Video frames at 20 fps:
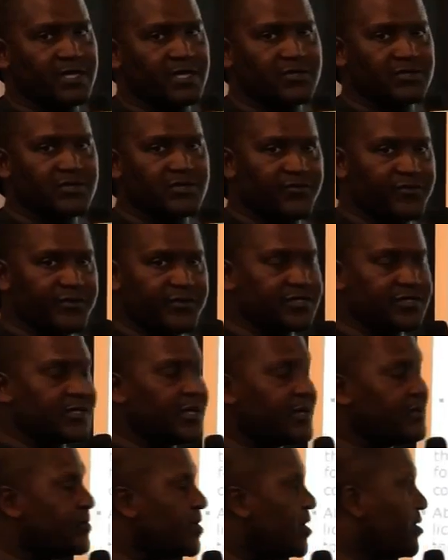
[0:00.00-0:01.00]
That was the first
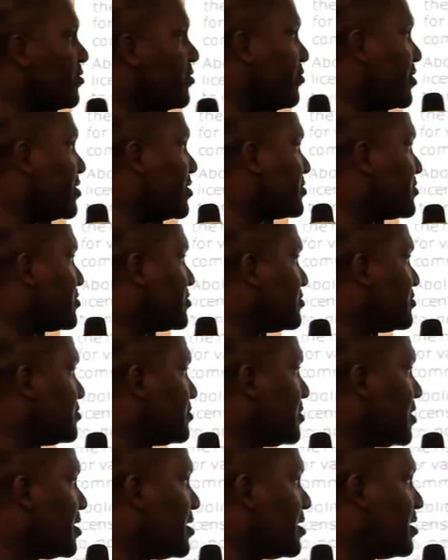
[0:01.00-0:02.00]
time that we went to
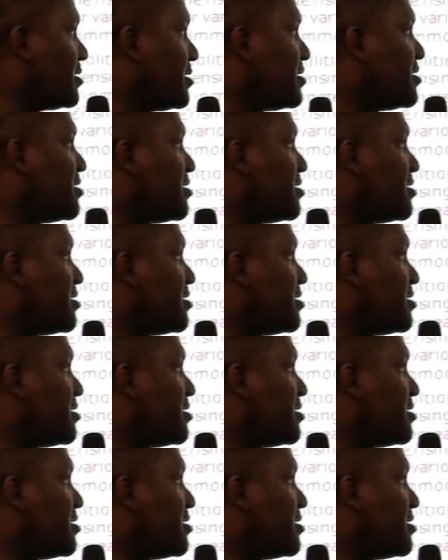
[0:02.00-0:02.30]
the